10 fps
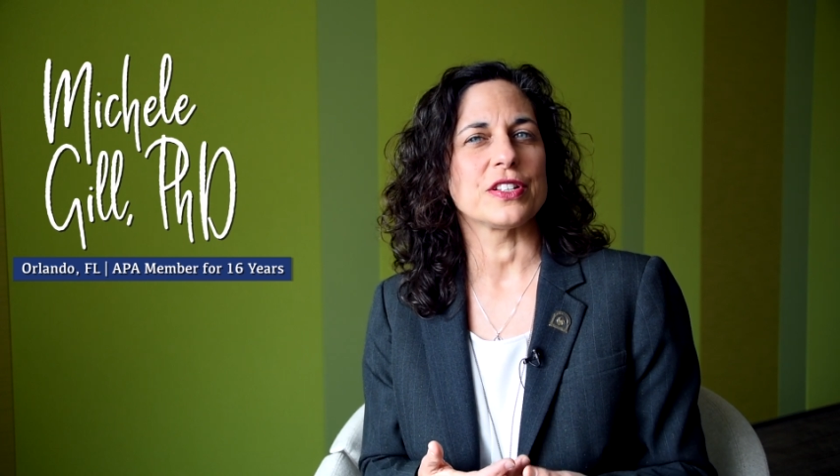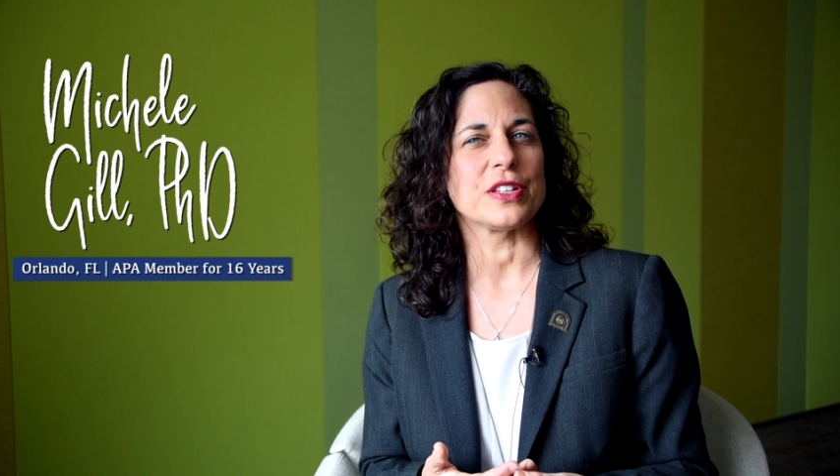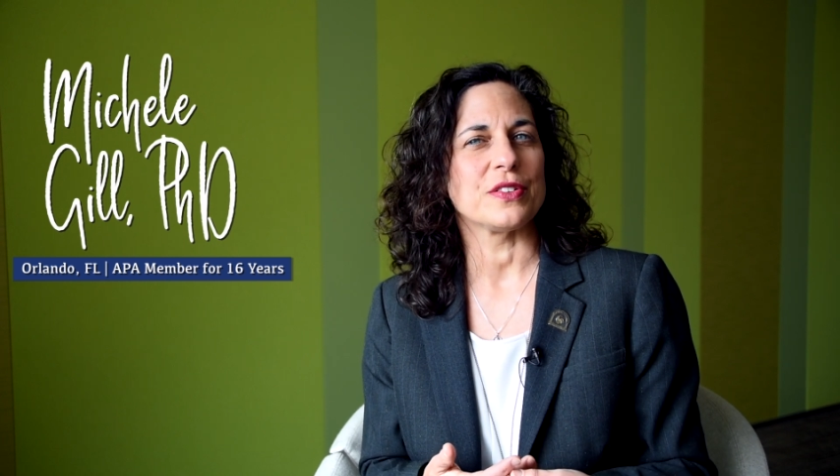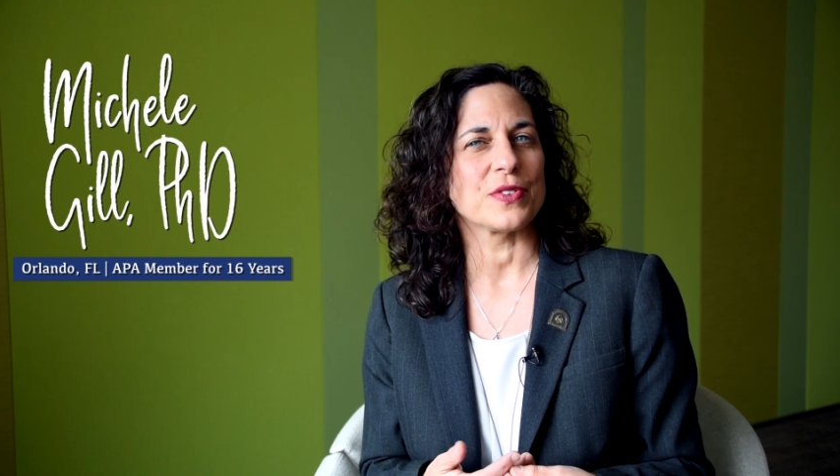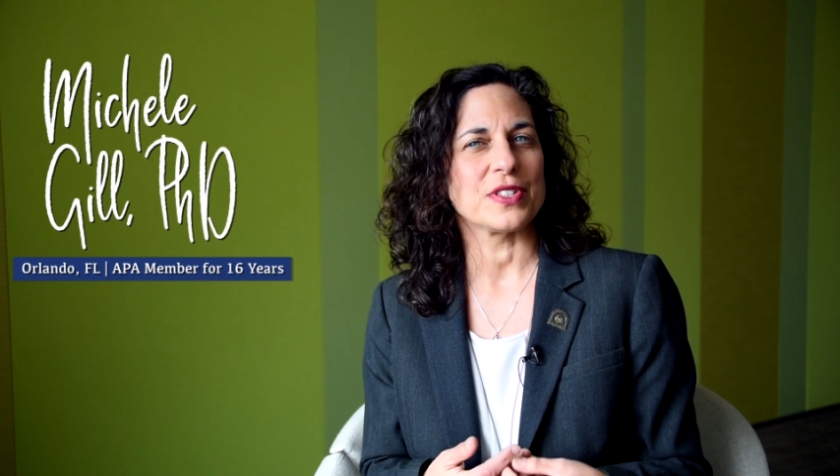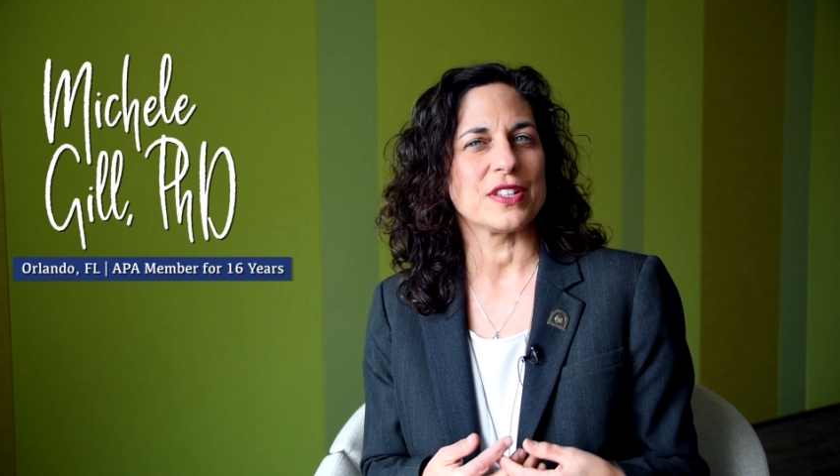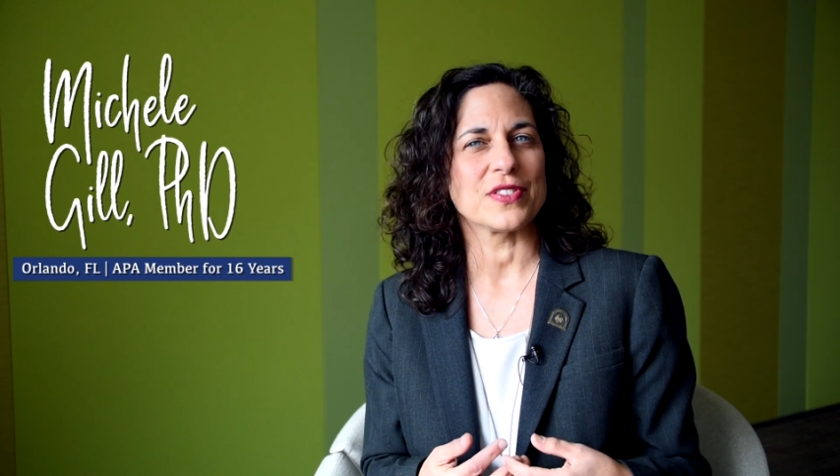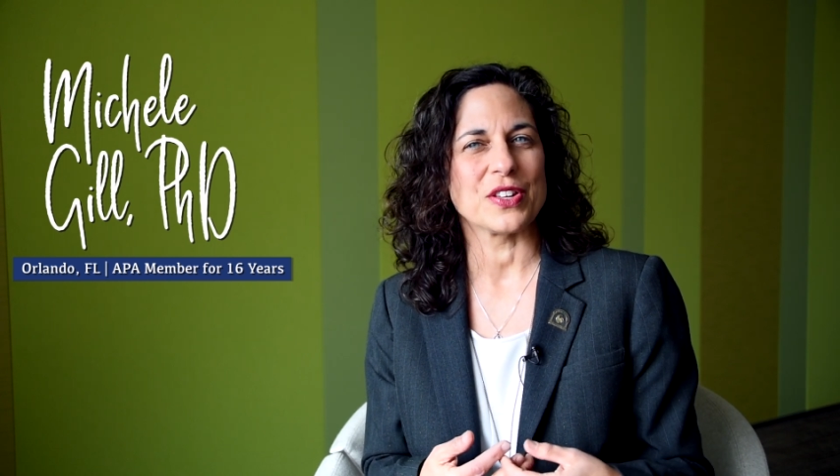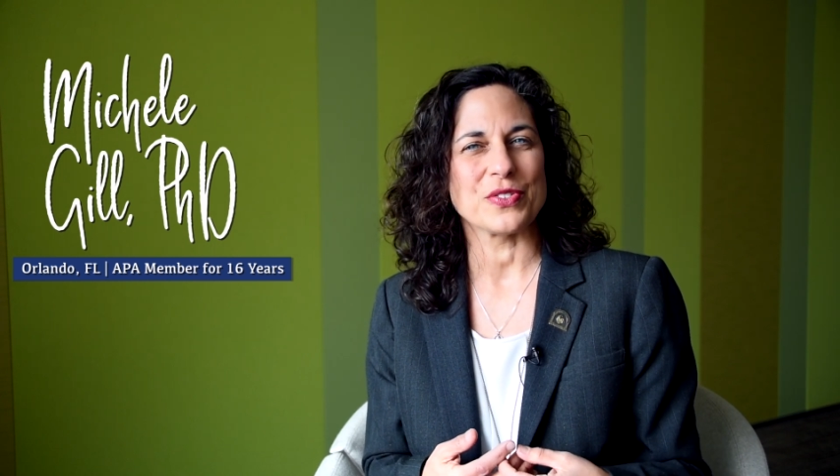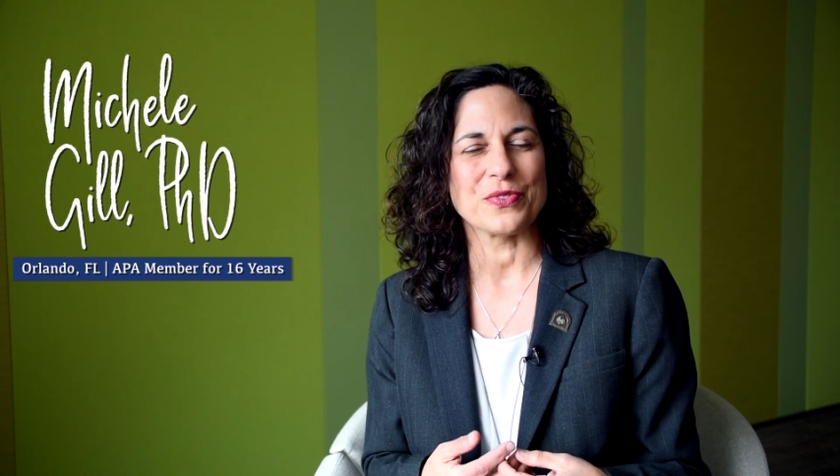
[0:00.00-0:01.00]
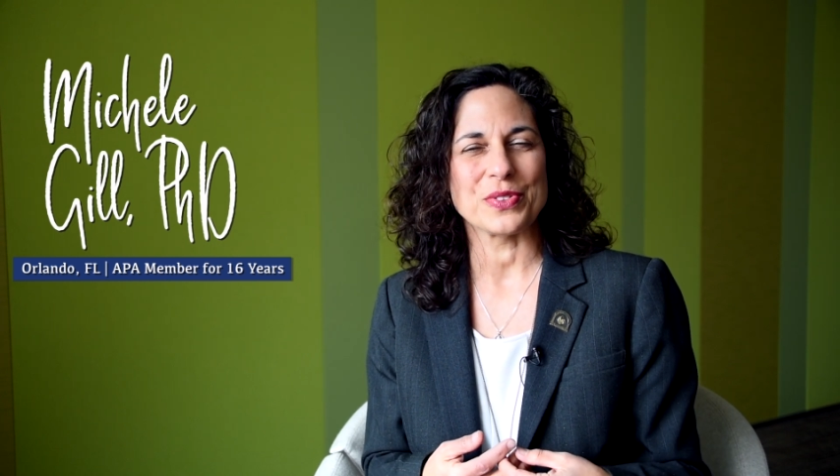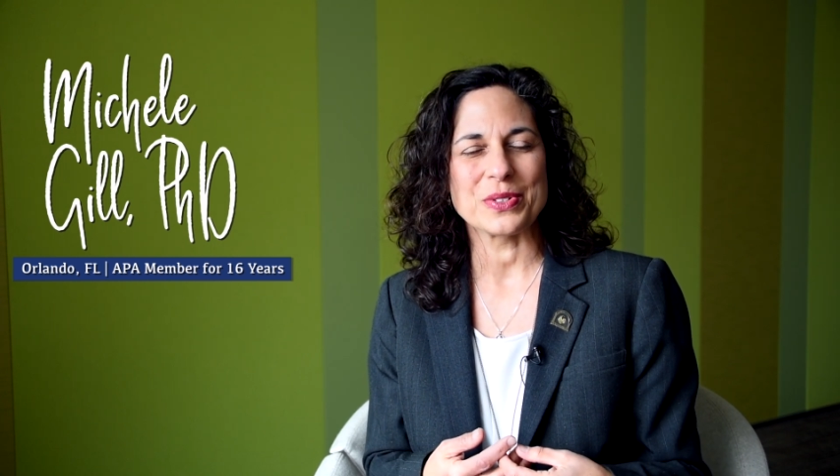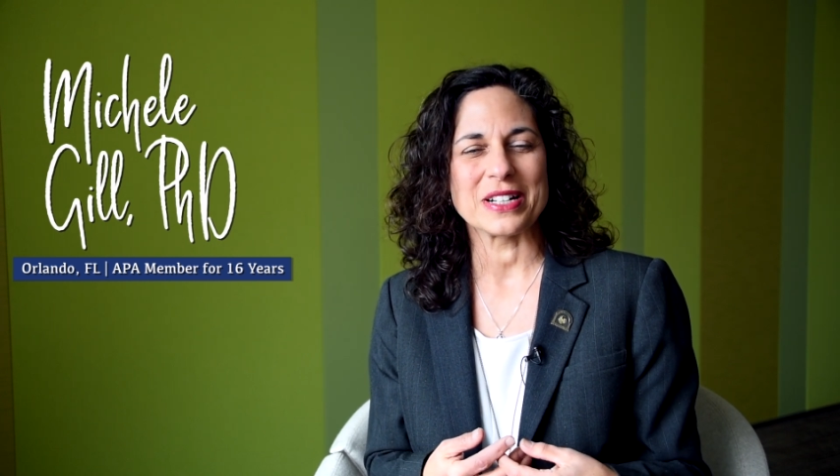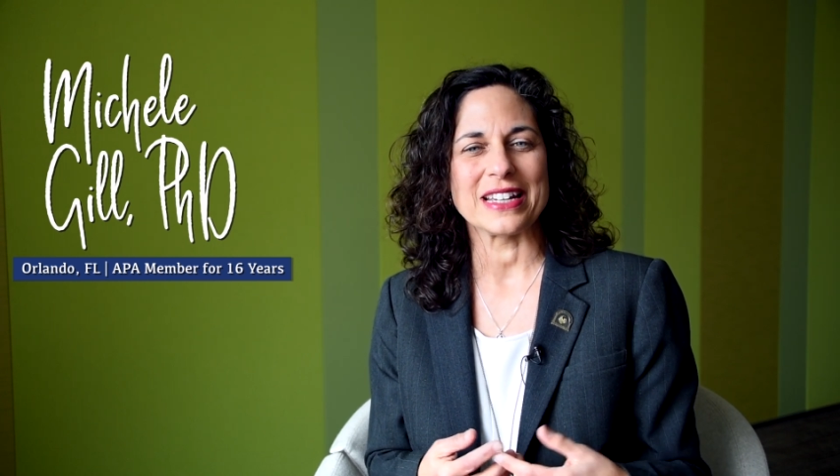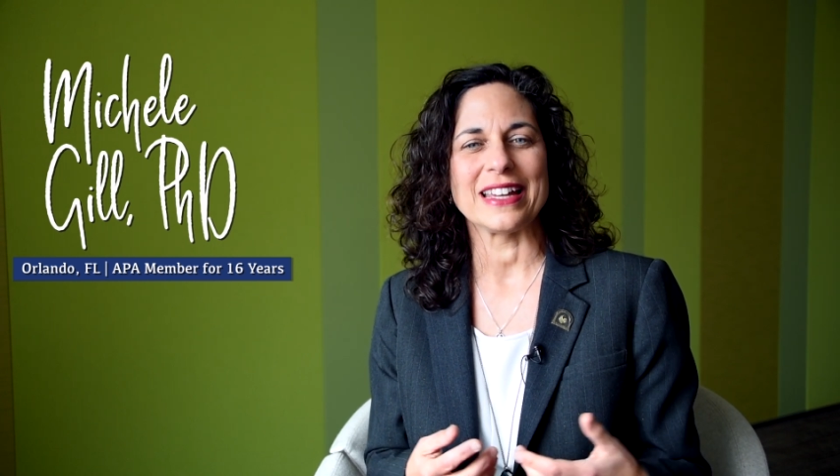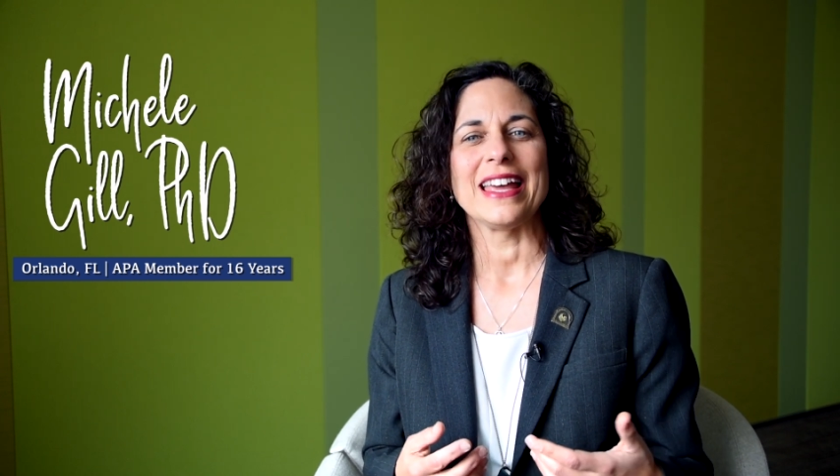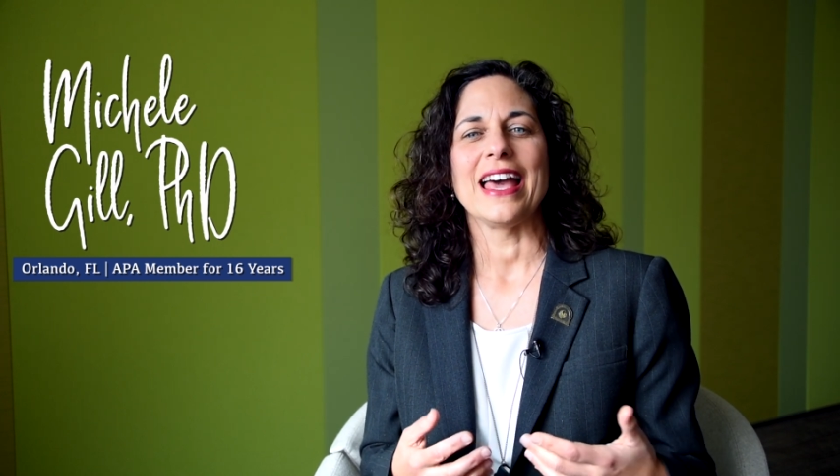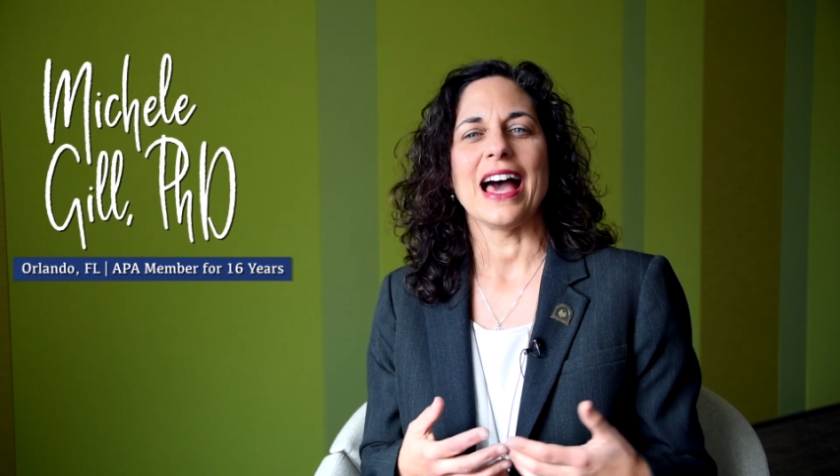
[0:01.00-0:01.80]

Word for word: at the University of Central Florida,